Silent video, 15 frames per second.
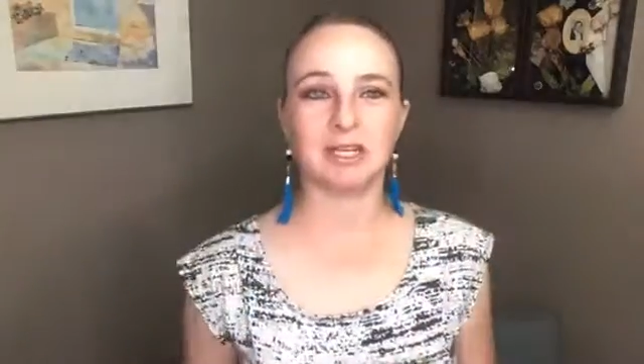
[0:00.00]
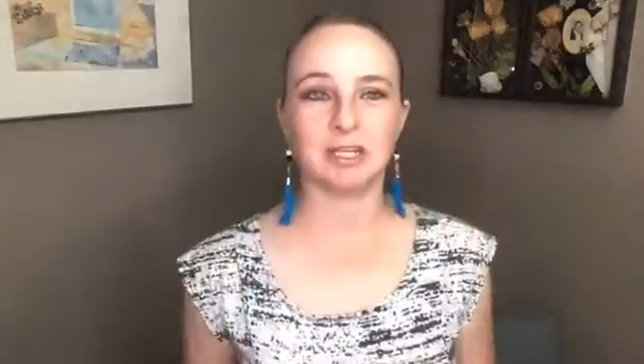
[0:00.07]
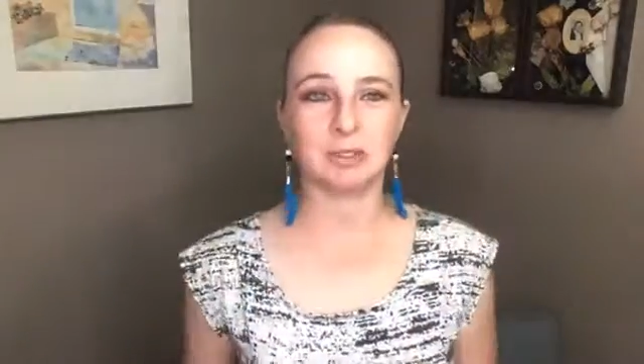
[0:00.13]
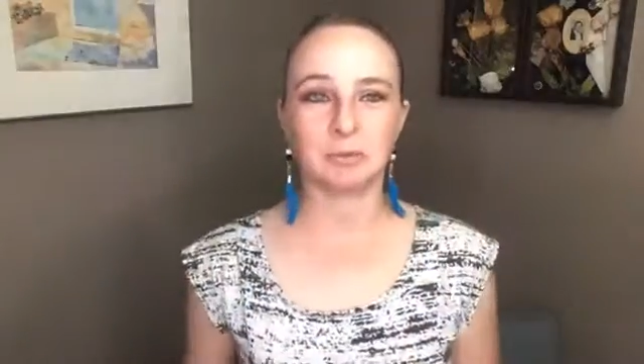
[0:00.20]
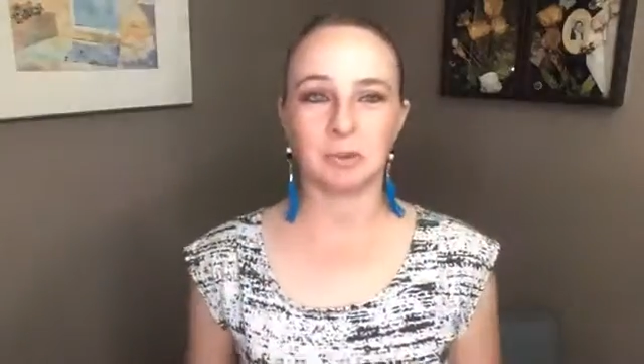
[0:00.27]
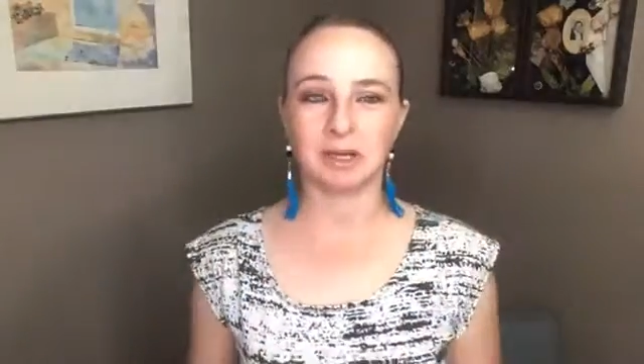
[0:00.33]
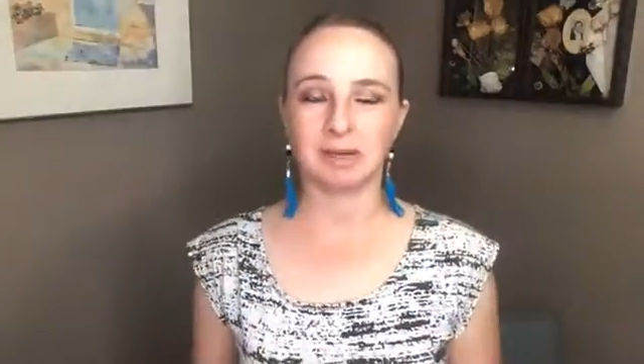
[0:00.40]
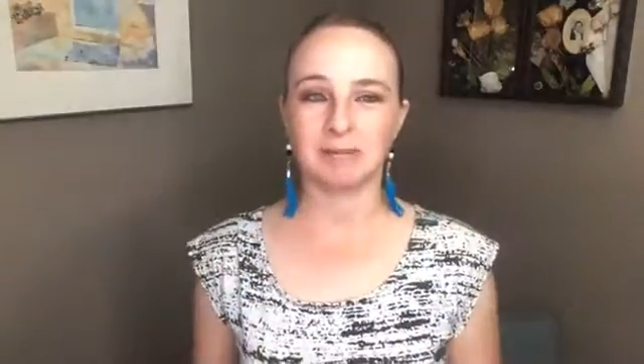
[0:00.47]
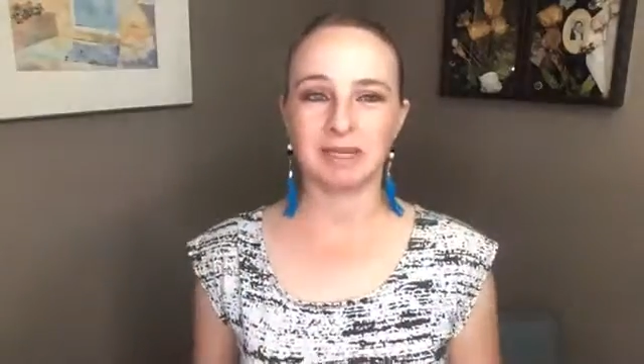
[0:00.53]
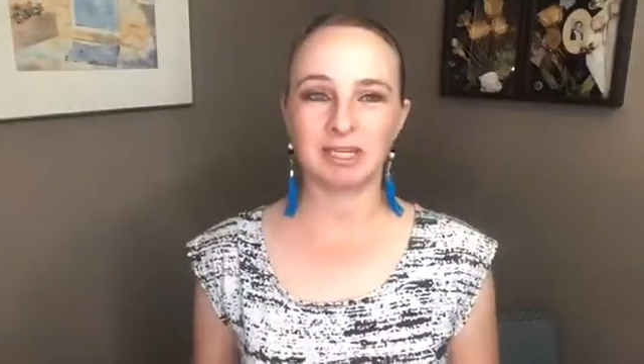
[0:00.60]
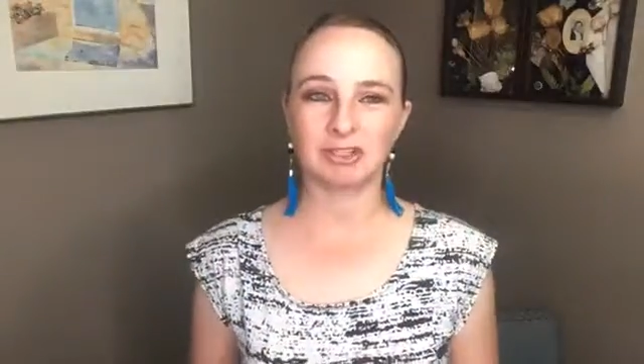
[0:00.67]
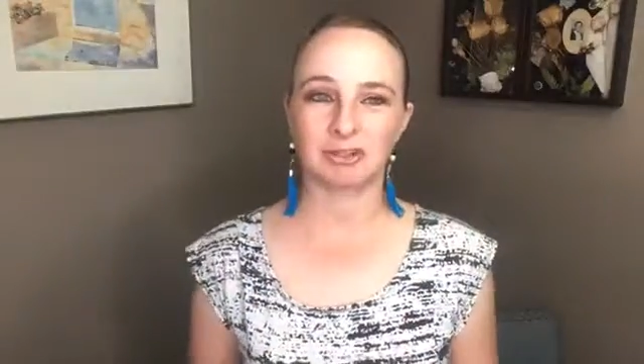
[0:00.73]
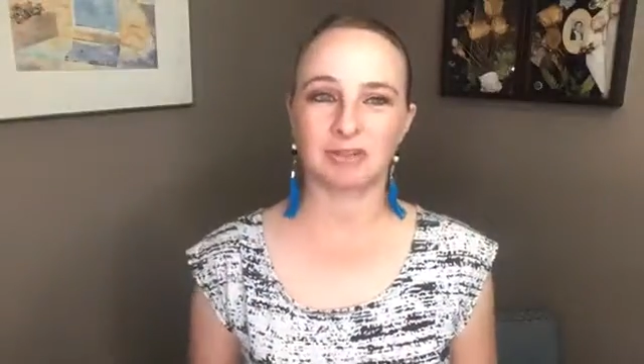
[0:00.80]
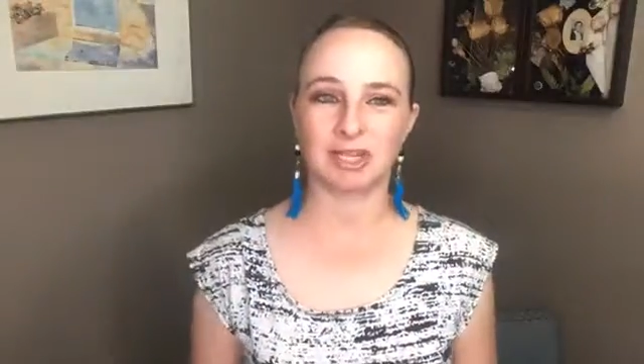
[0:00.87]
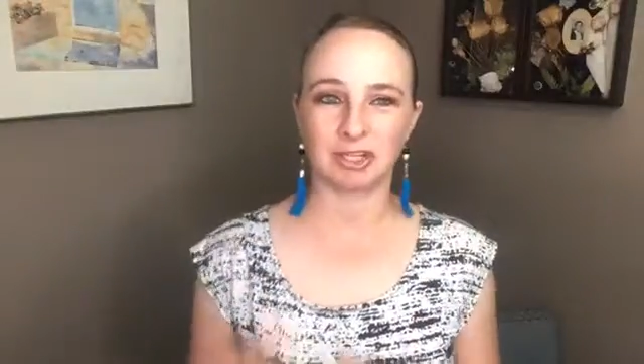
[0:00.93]
you want to make
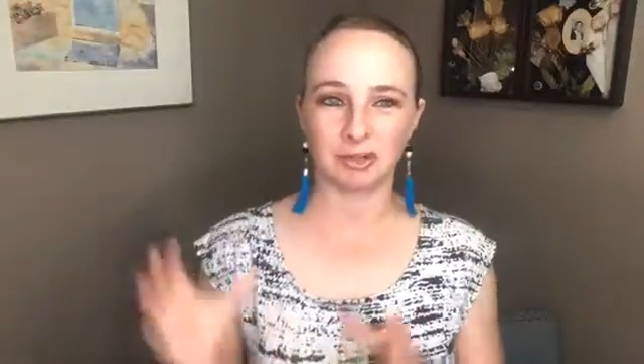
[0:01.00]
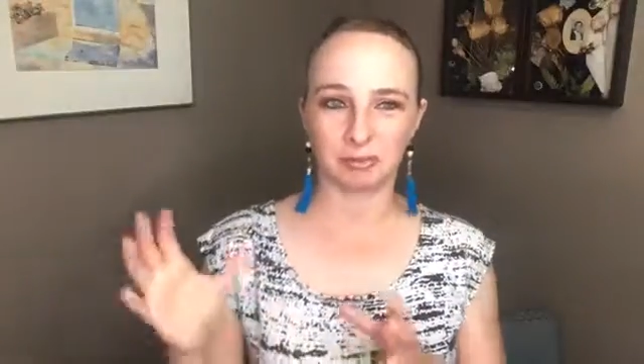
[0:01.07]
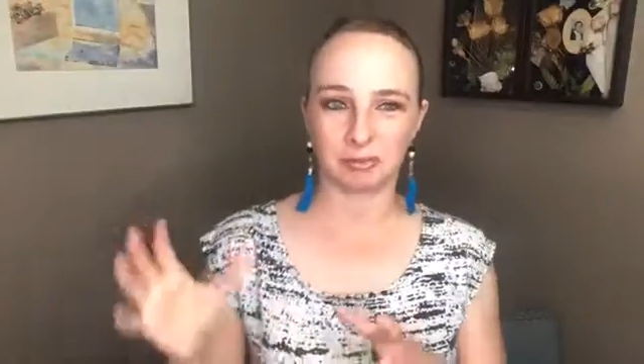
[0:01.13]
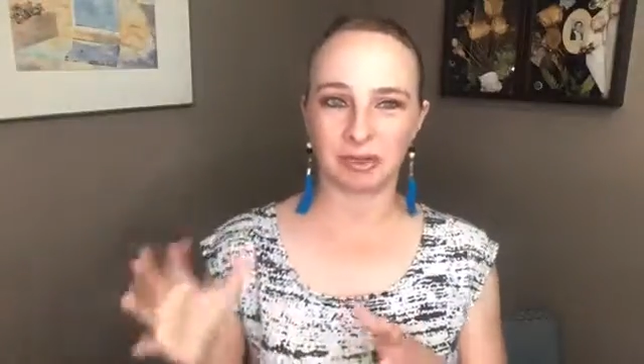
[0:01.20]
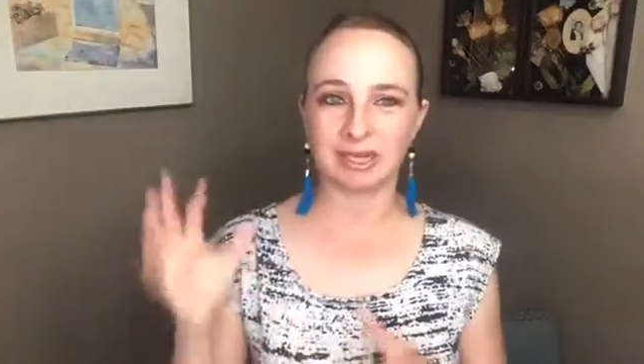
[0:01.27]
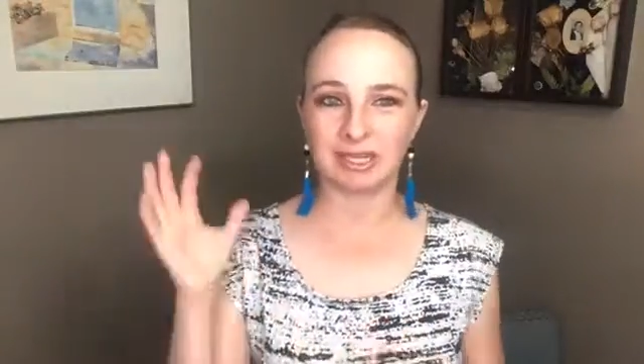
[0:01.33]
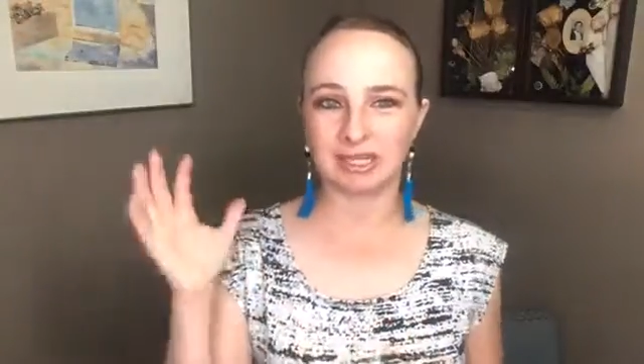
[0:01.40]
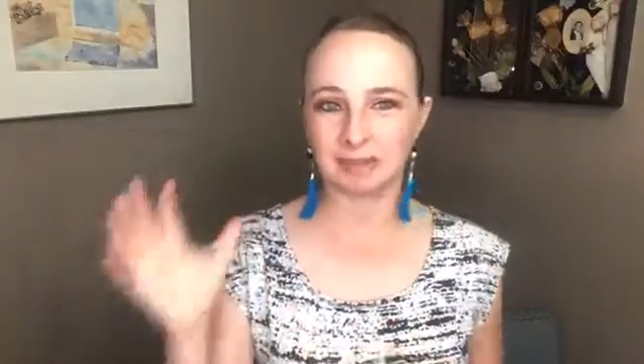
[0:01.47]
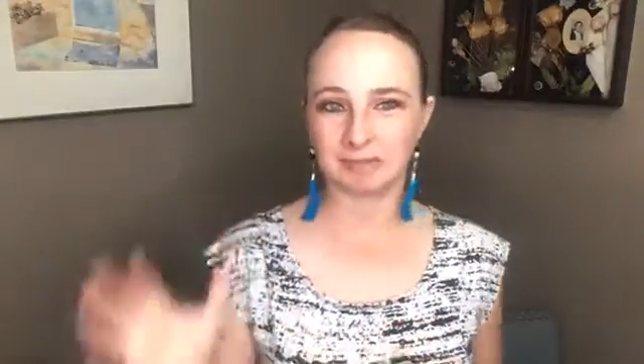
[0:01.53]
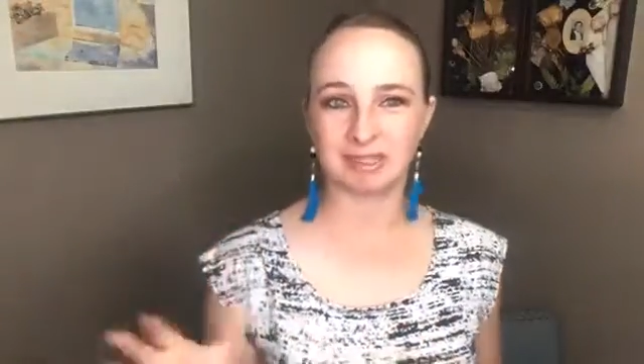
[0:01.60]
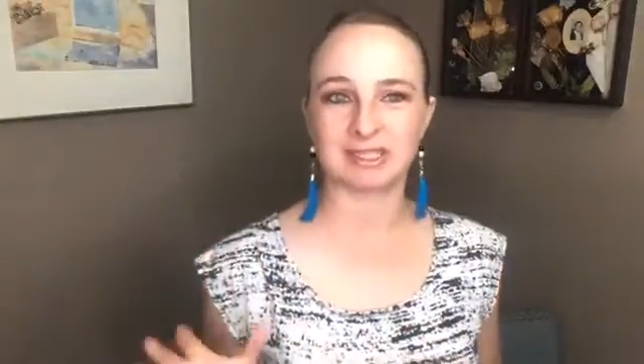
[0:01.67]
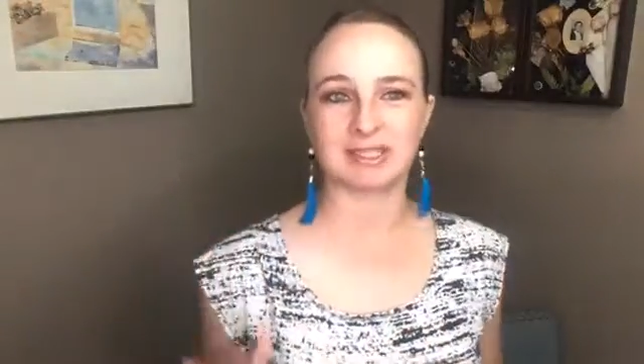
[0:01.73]
sure that you're breaking up the